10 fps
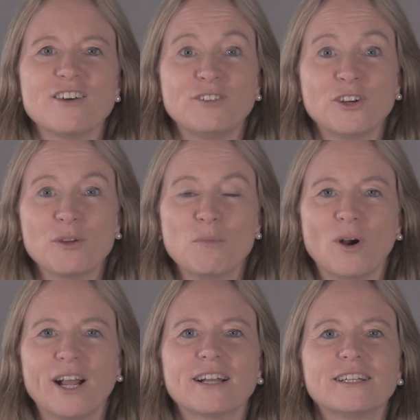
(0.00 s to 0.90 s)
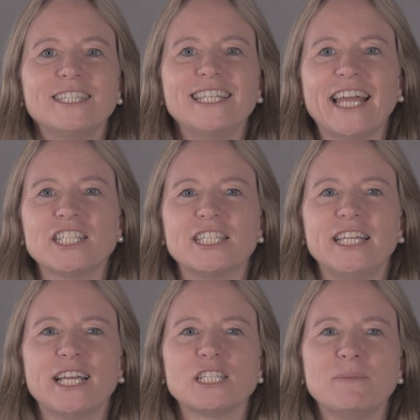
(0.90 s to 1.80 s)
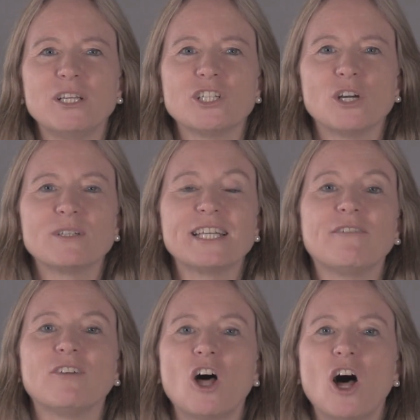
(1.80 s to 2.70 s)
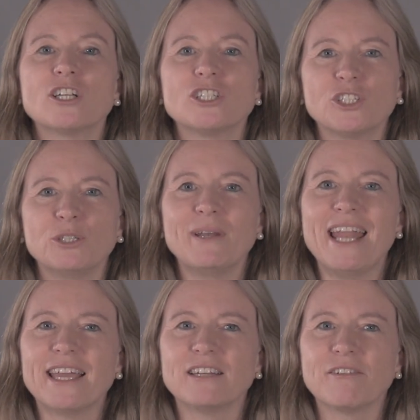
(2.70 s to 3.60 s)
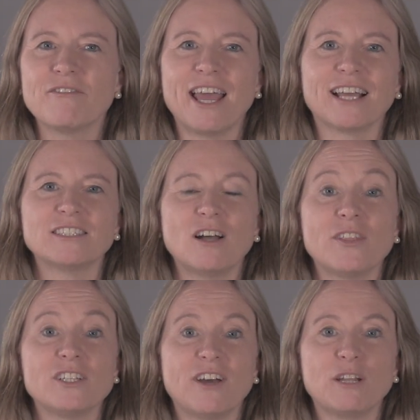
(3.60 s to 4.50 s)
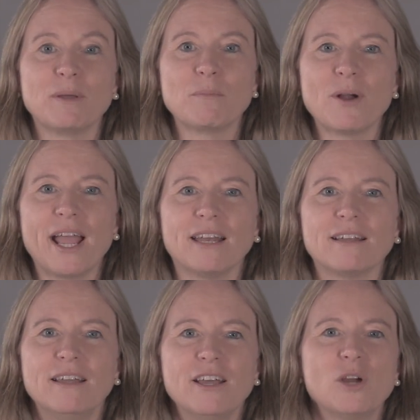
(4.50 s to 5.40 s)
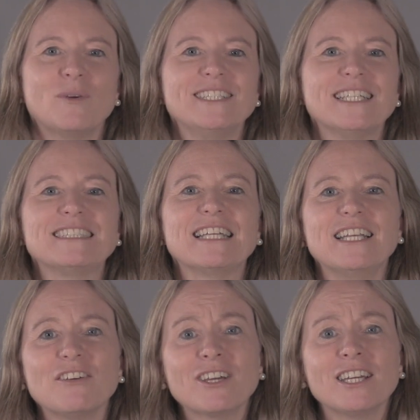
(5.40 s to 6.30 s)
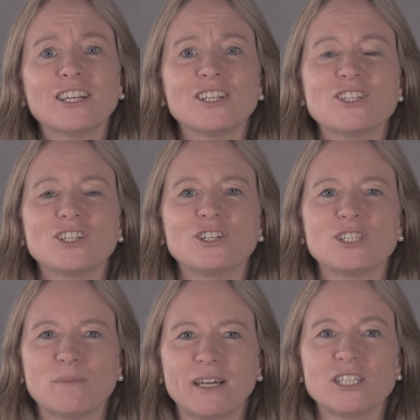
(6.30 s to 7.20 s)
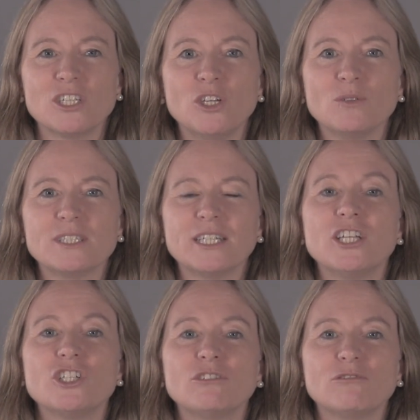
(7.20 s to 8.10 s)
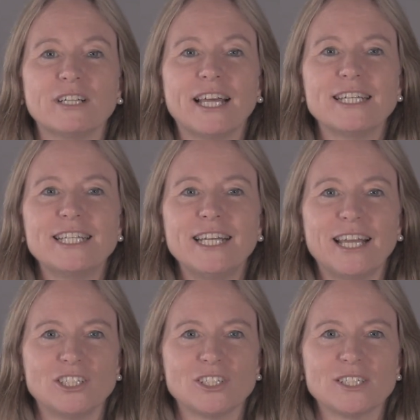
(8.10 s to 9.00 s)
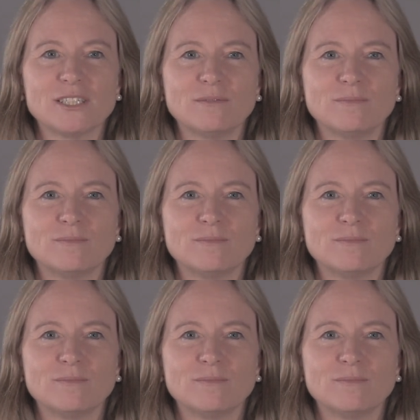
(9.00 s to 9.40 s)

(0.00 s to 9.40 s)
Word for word: Furthermore, THC has been shown to have long-term negative effects on the developing brain, raising significant concerns about its use in children and teenagers.